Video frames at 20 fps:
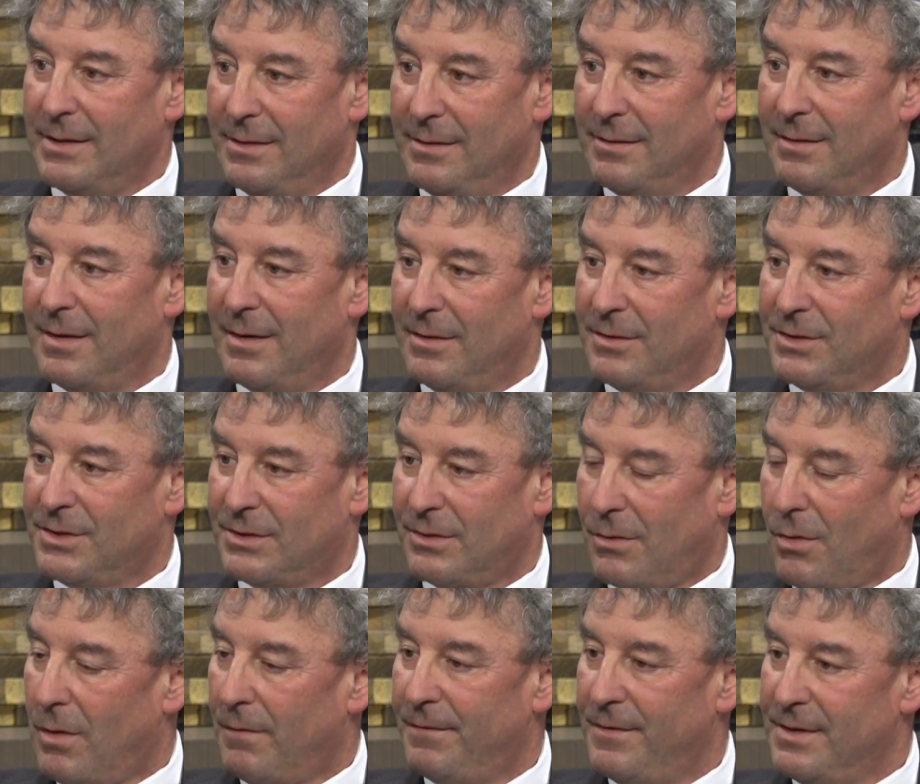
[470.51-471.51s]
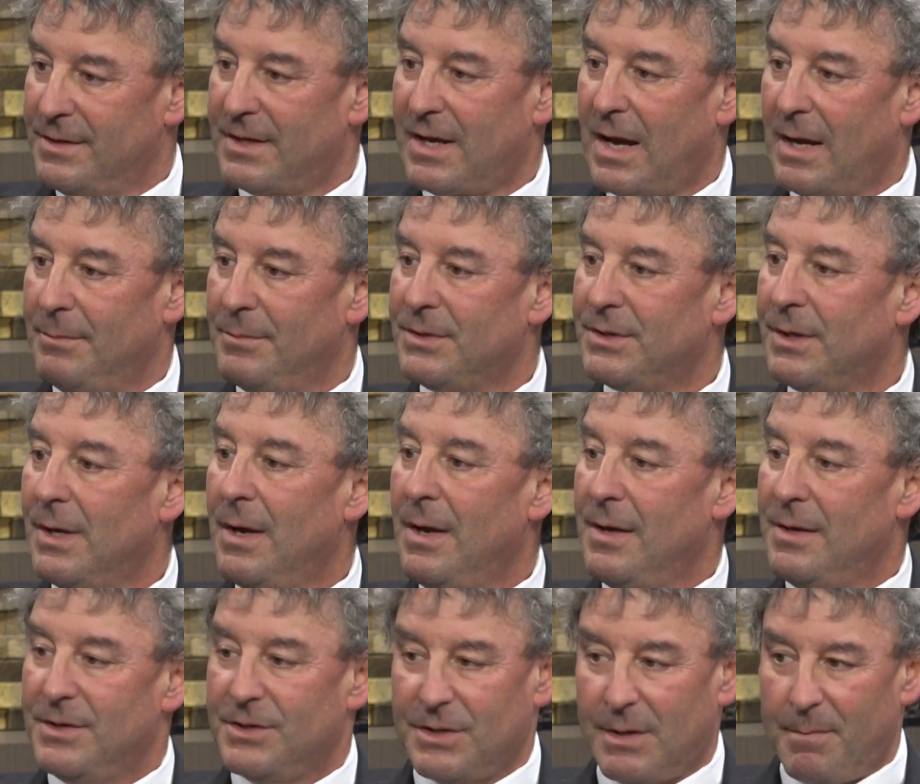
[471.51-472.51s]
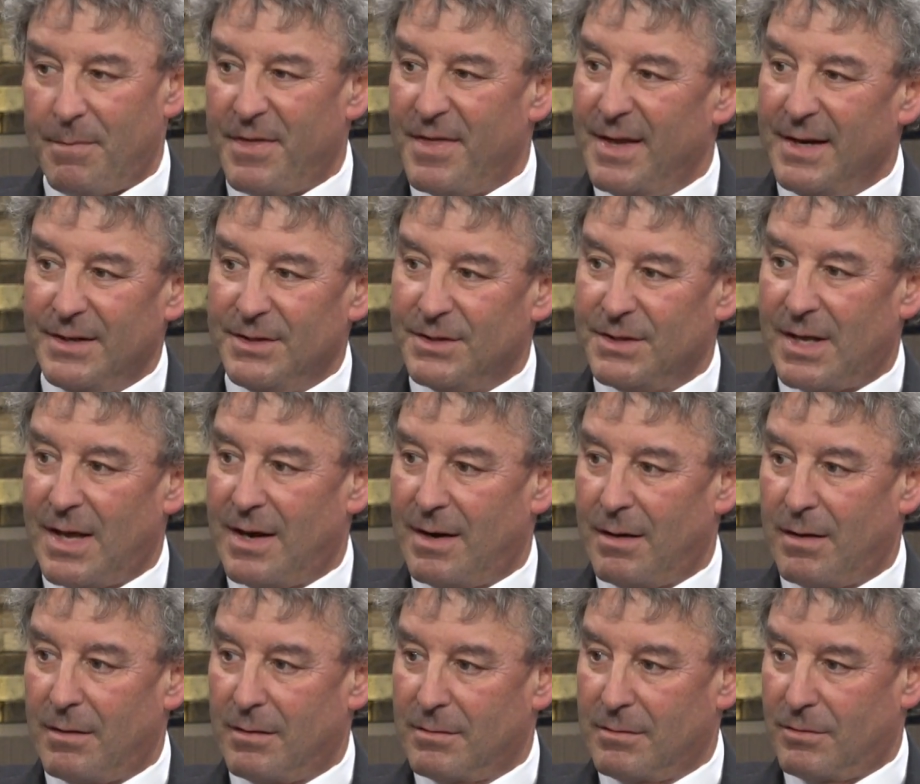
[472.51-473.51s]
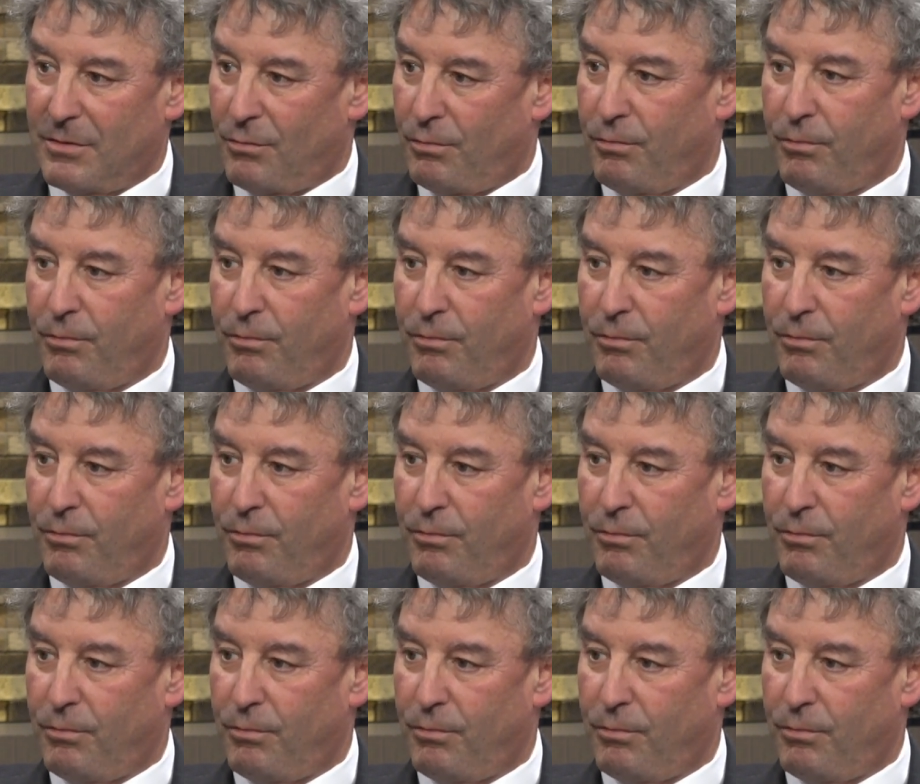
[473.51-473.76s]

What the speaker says: and there's oftentimes some things that are